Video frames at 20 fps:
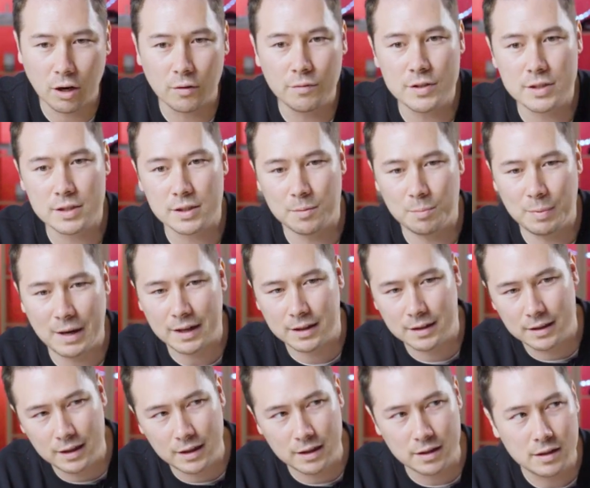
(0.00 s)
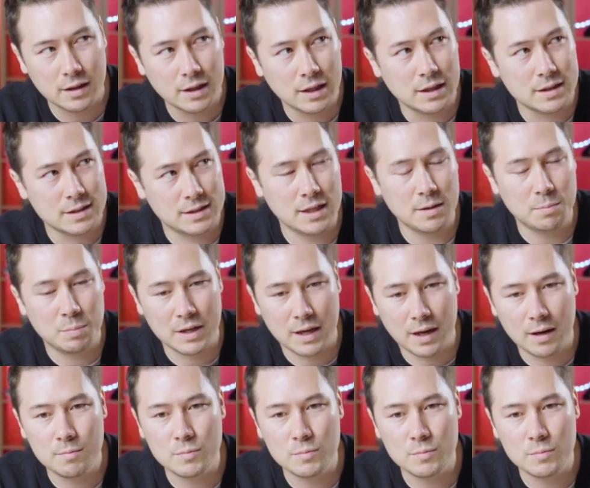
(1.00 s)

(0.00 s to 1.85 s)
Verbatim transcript: Obviously, back then C P